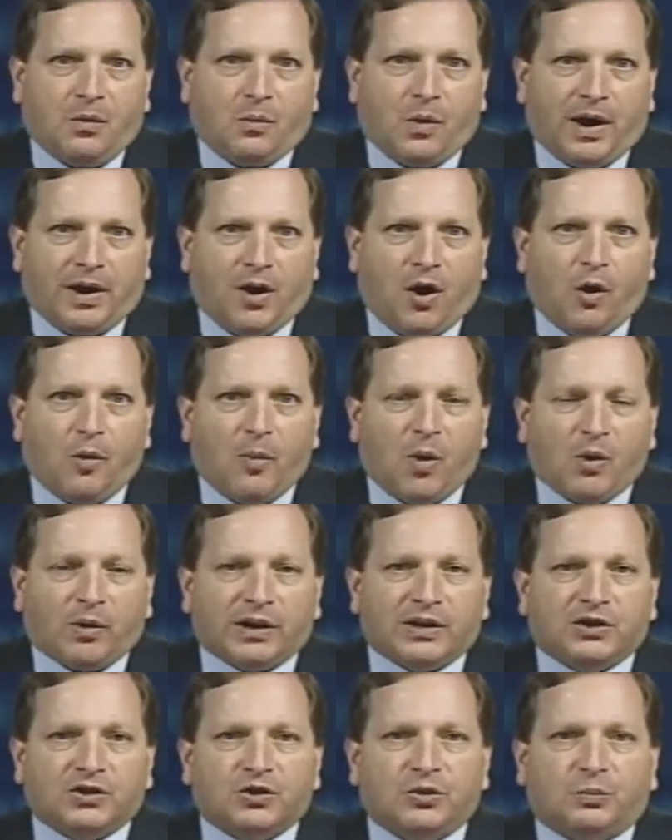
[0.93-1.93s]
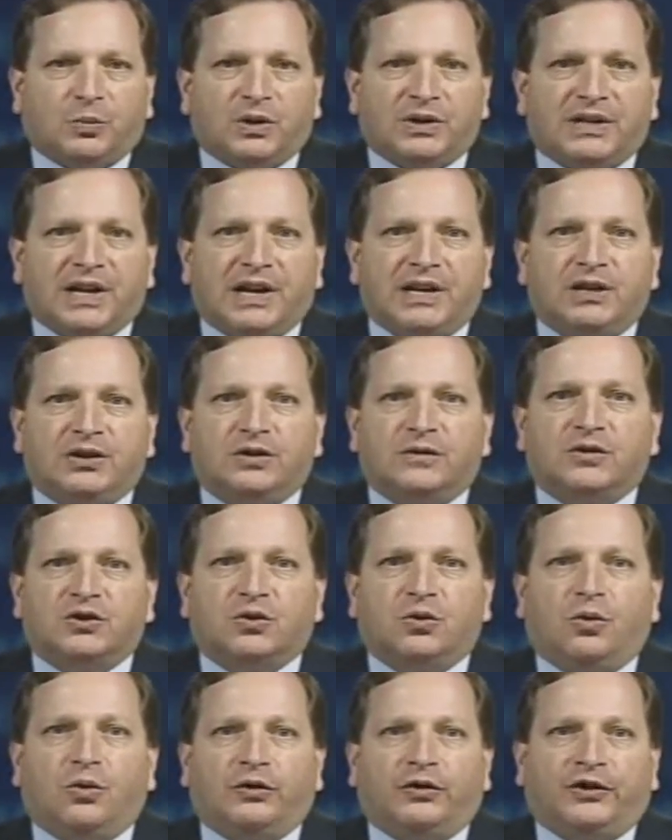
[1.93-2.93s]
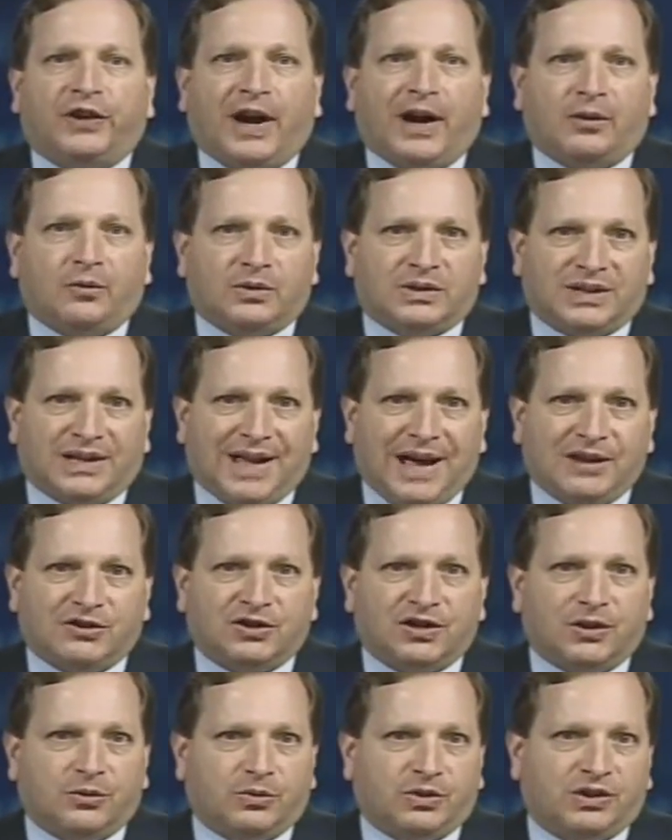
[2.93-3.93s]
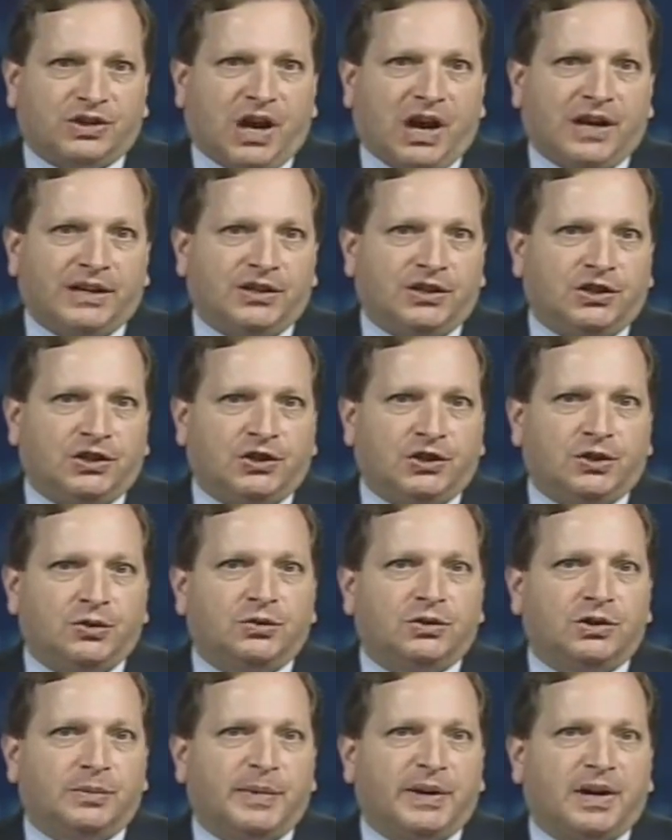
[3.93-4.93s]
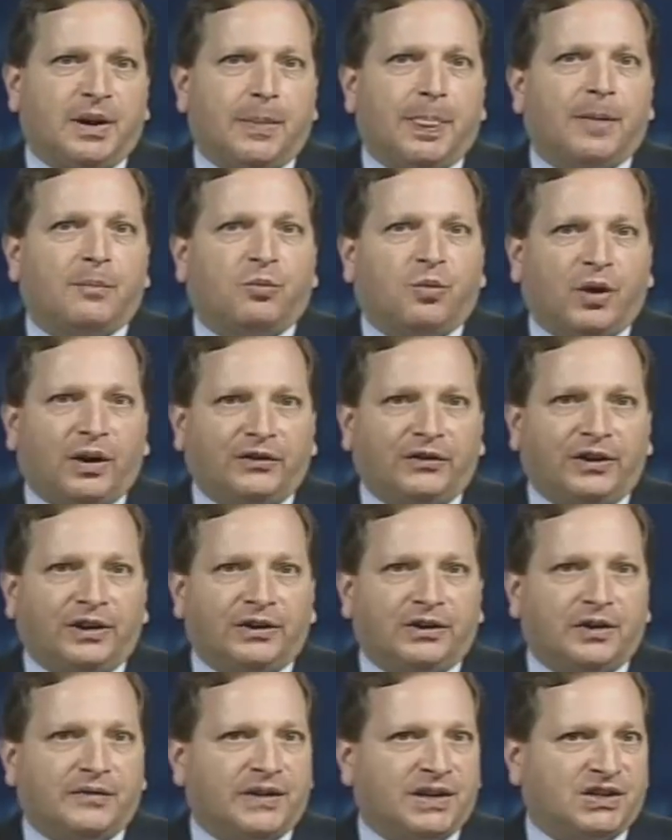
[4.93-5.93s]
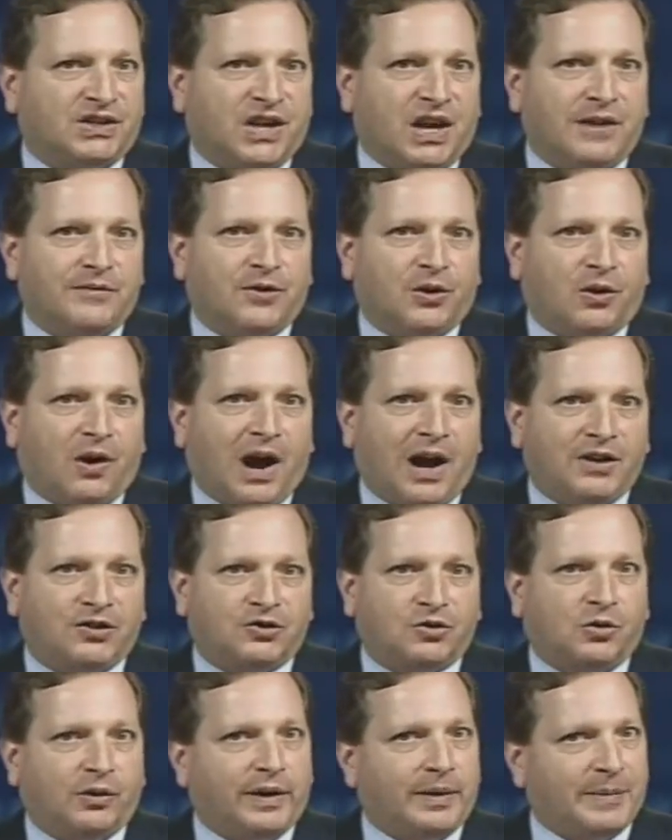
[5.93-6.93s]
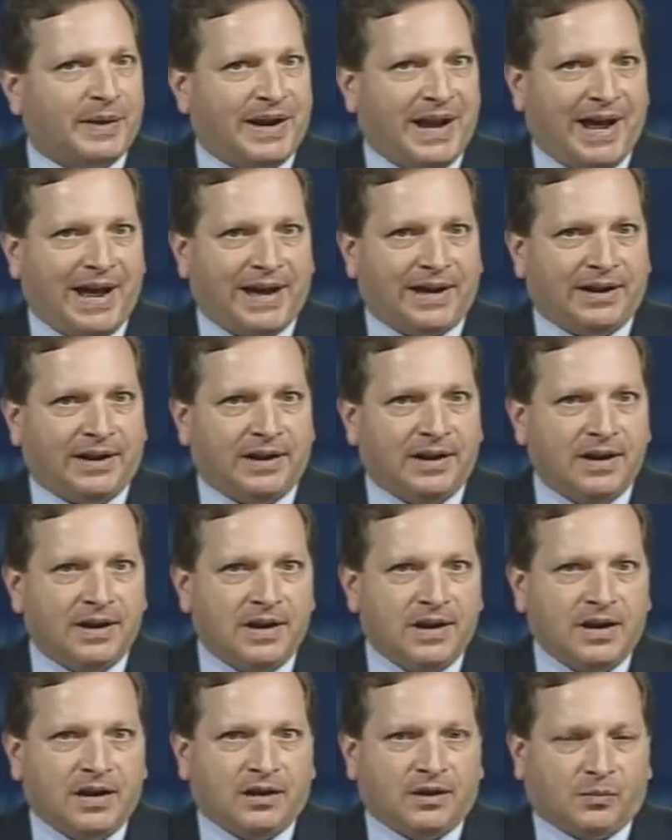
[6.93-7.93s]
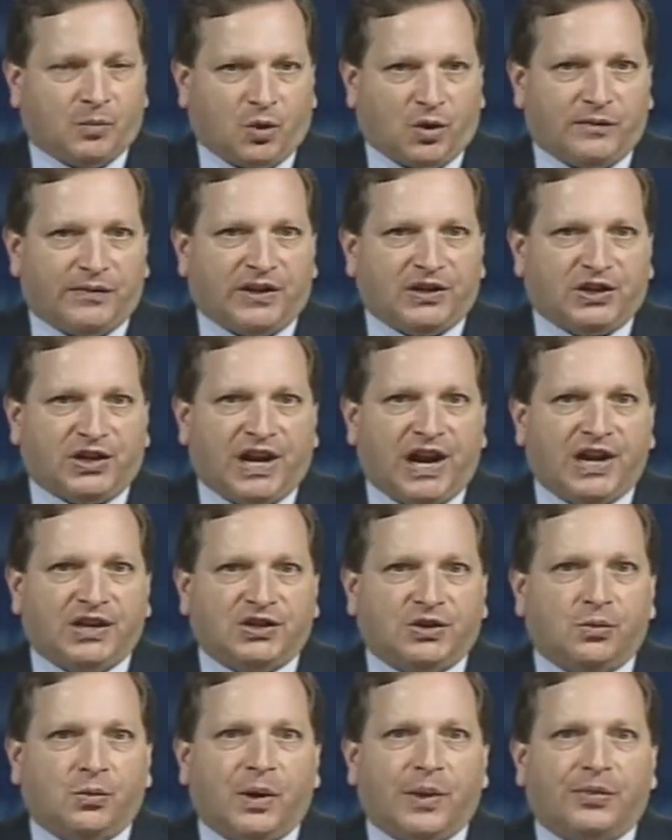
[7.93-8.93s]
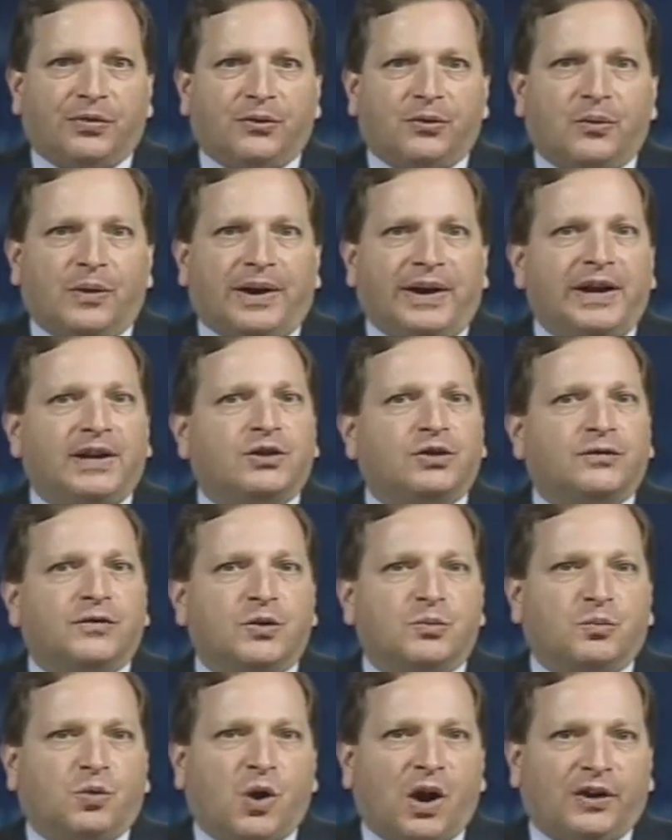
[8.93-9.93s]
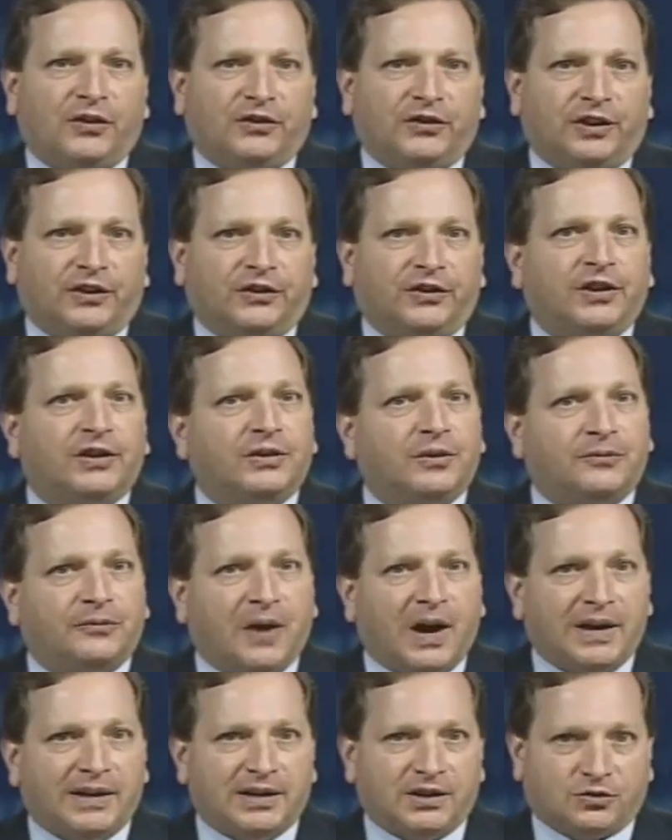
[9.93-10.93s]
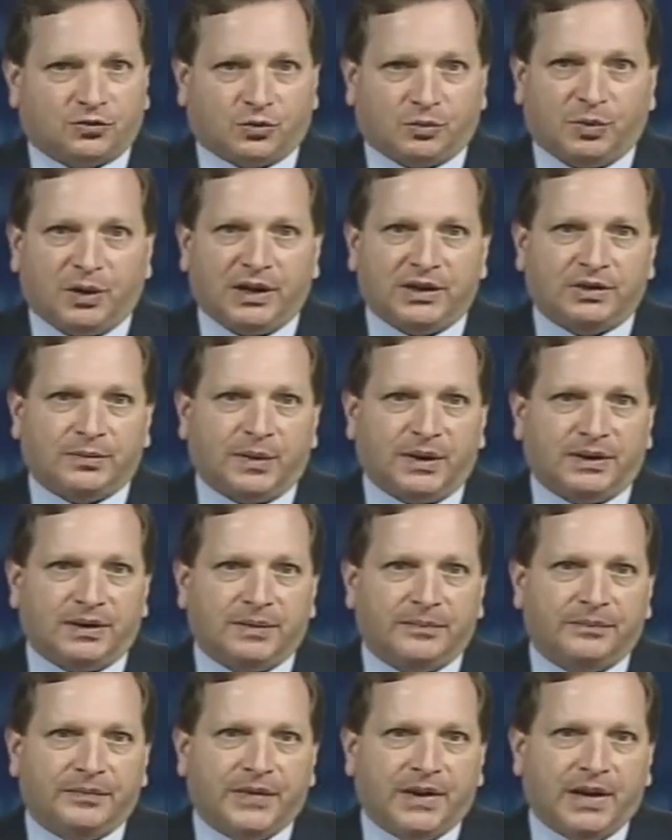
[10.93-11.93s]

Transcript: When Hoboken Superintendent of Schools Jack Roslowski resigned in June to become the president of Xavier High School in Manhattan, the Board of Education went through an interview process to find his replacement.